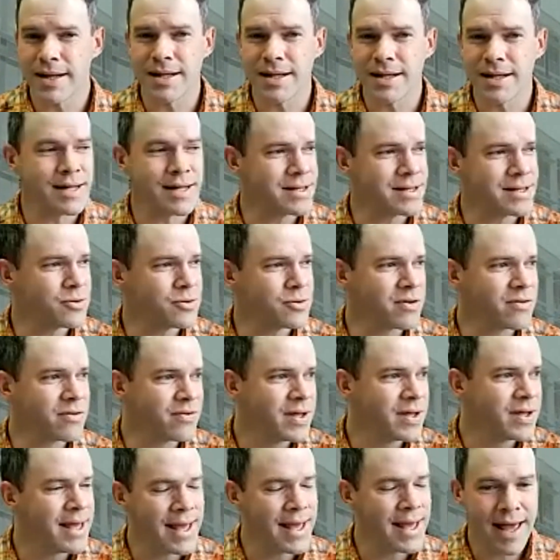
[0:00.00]
It sort of
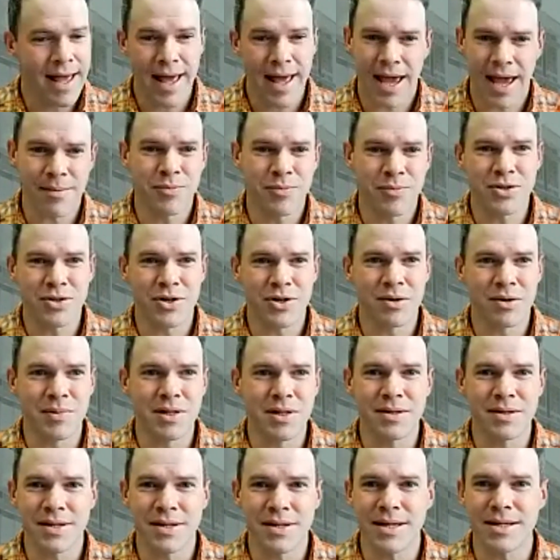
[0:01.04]
hampers our
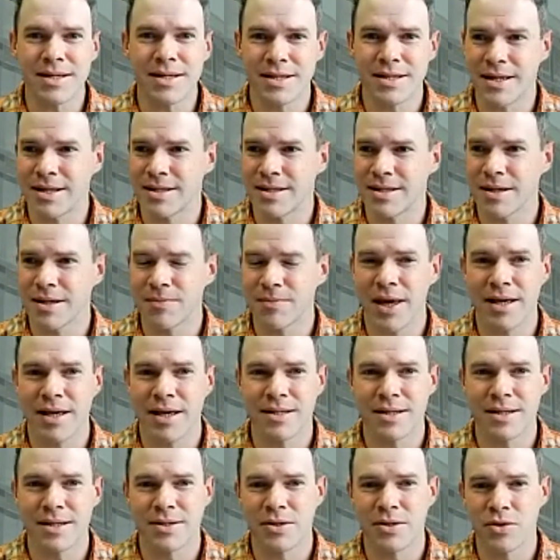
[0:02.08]
abilities in some
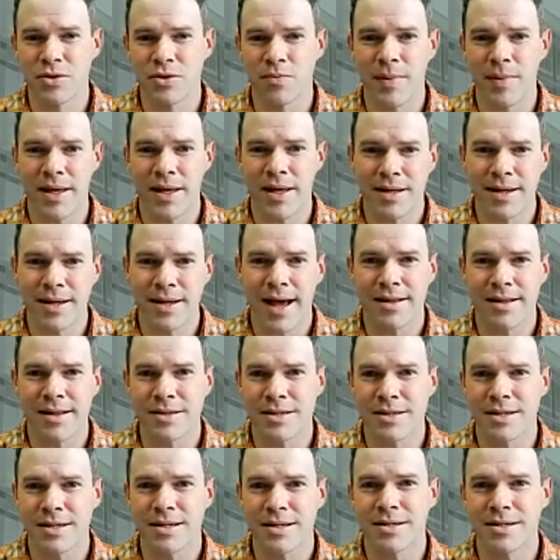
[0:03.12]
cases to do
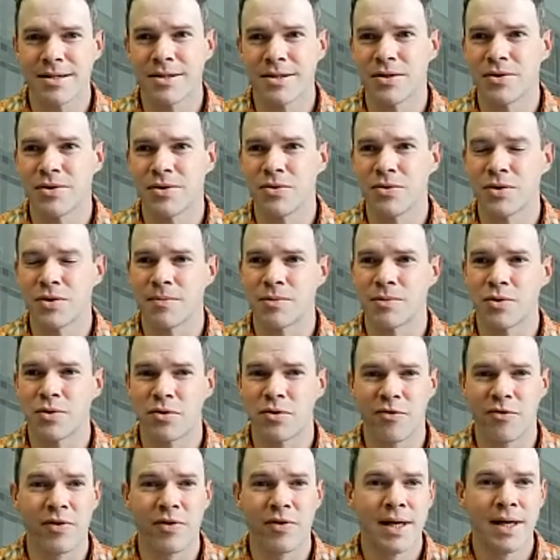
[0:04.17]
meta-analysis, to do some sort
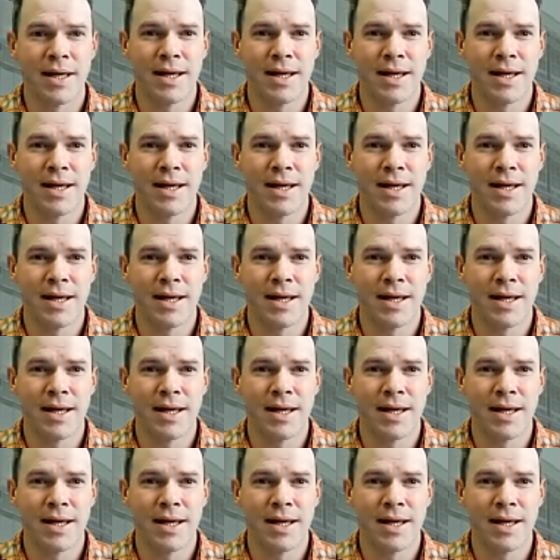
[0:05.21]
of,